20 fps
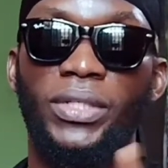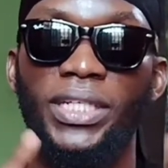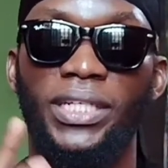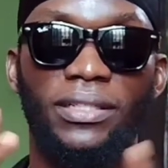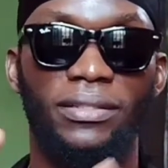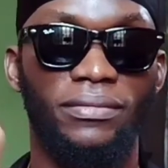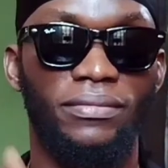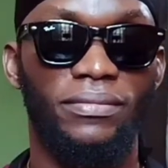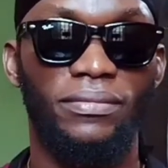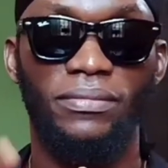I
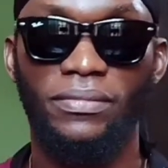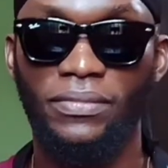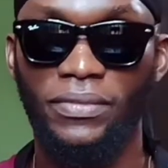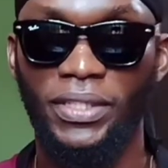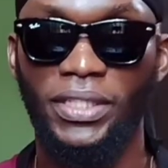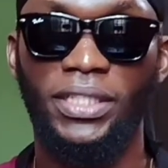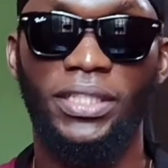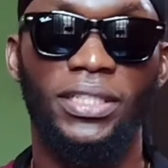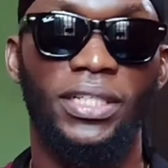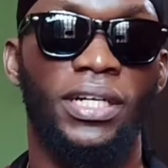
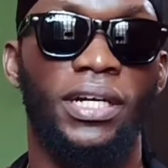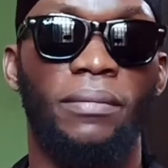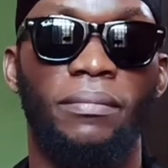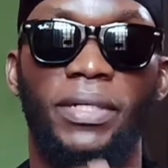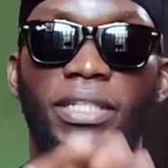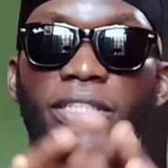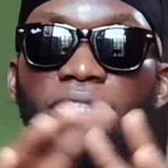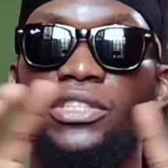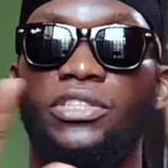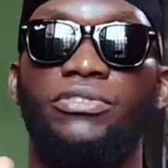find out that I
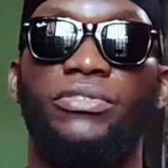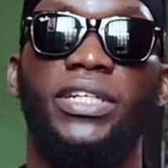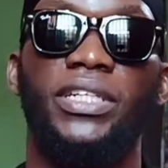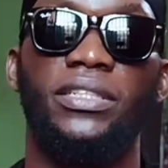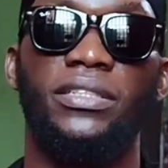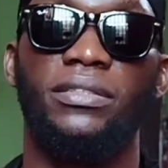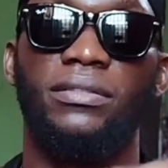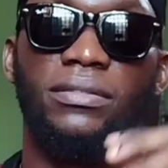might just write